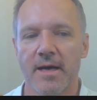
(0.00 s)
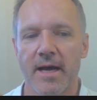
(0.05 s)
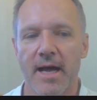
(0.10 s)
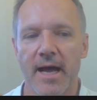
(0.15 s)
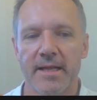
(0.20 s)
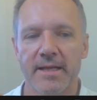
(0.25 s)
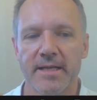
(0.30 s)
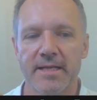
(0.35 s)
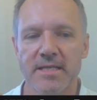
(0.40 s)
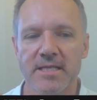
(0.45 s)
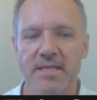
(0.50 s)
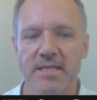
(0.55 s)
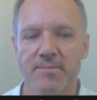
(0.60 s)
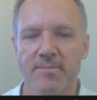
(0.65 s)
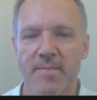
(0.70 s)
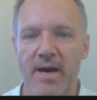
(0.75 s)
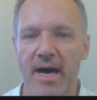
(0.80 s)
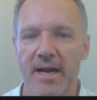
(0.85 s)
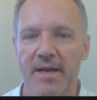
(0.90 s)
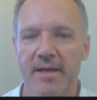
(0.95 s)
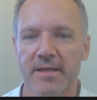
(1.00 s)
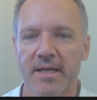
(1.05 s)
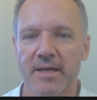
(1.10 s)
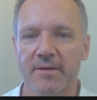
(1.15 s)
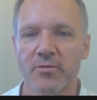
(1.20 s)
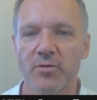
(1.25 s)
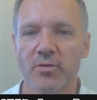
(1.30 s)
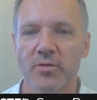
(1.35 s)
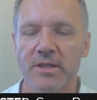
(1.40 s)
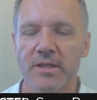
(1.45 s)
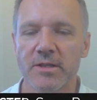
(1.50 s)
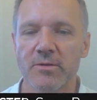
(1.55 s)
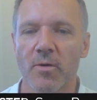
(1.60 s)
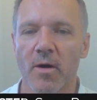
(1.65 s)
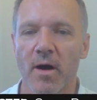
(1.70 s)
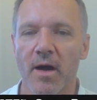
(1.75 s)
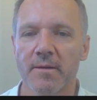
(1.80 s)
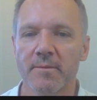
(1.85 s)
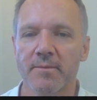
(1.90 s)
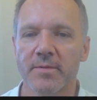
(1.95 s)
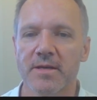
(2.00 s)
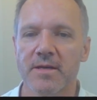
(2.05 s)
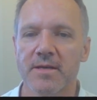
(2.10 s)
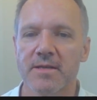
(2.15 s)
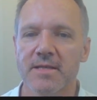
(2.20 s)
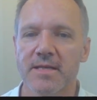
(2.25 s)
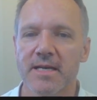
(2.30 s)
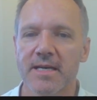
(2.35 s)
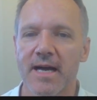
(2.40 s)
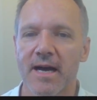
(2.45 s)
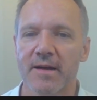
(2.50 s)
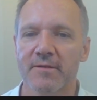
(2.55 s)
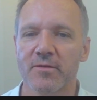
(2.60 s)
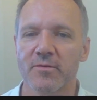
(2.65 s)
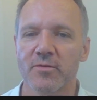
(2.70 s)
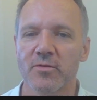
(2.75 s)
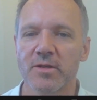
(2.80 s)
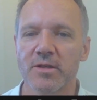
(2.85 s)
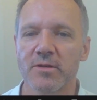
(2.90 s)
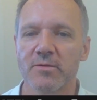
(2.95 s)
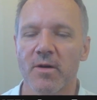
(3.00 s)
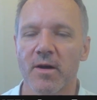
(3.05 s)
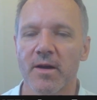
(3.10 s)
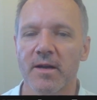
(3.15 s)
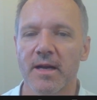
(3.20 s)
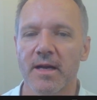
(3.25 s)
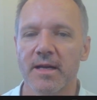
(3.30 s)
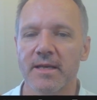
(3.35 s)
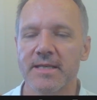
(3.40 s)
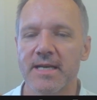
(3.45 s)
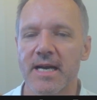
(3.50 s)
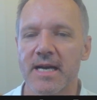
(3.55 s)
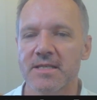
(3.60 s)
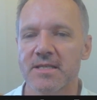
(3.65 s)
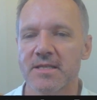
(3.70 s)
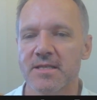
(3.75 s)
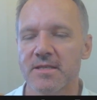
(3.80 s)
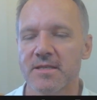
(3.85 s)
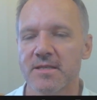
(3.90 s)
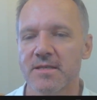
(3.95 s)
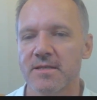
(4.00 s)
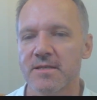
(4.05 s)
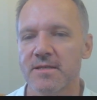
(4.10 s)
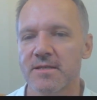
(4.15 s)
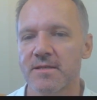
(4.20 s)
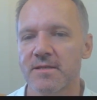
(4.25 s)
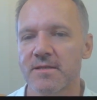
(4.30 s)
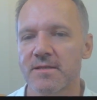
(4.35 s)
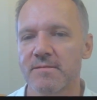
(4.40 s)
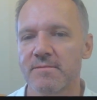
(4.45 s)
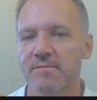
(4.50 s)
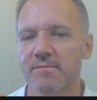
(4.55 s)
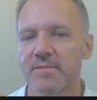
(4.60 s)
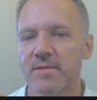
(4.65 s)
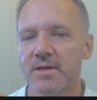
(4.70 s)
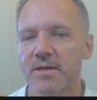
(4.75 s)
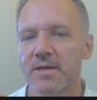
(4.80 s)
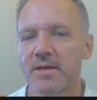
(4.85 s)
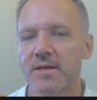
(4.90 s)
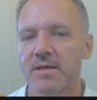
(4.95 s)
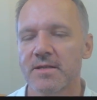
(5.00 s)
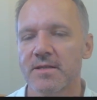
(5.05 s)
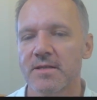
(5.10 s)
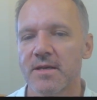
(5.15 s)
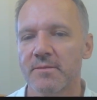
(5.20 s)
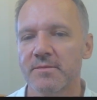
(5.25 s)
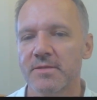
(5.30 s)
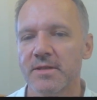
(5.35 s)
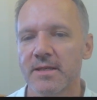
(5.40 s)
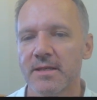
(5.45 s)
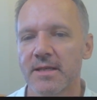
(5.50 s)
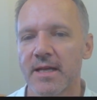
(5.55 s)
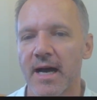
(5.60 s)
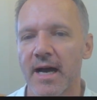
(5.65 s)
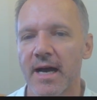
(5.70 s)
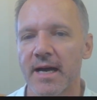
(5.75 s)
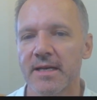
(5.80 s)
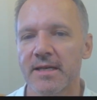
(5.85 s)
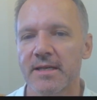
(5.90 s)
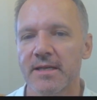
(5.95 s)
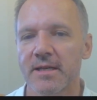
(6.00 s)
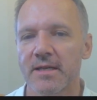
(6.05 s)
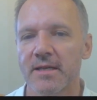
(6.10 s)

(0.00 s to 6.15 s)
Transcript: And this is smarter than rook d1, because then after rook d1 he has something like